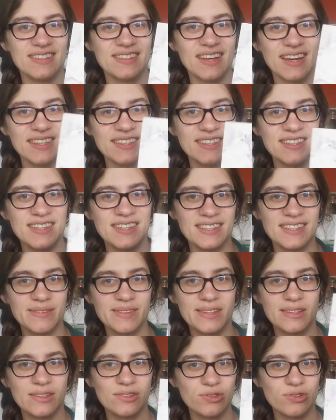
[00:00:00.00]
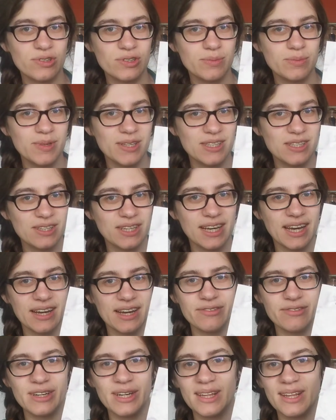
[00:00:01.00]
I don't know, something that draws me to it.
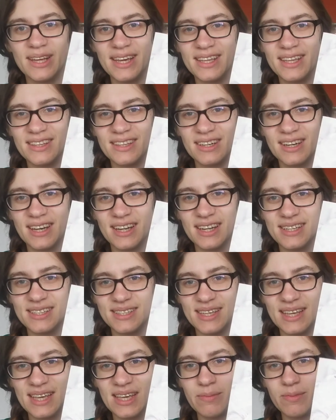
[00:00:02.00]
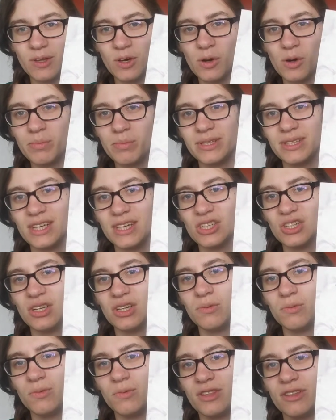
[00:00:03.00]
I really like the colour scheme, the
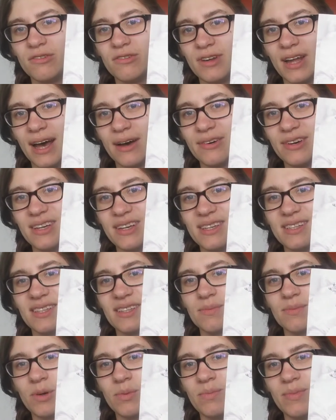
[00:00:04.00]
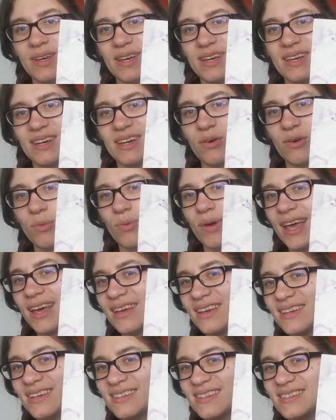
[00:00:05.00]
composition with the flowers at the bottom here, her
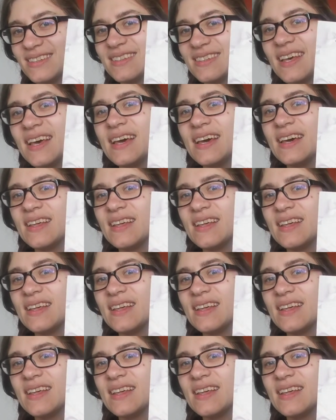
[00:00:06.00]
wings.